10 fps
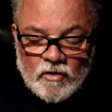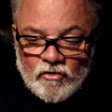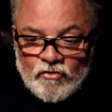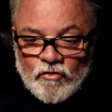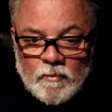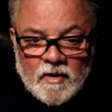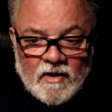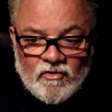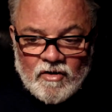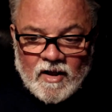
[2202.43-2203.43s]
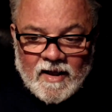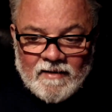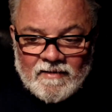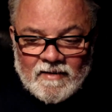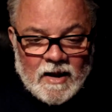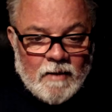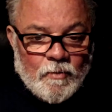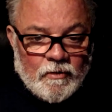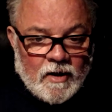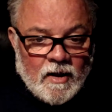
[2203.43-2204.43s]
discrimination against
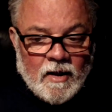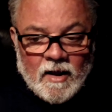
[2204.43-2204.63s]
anybody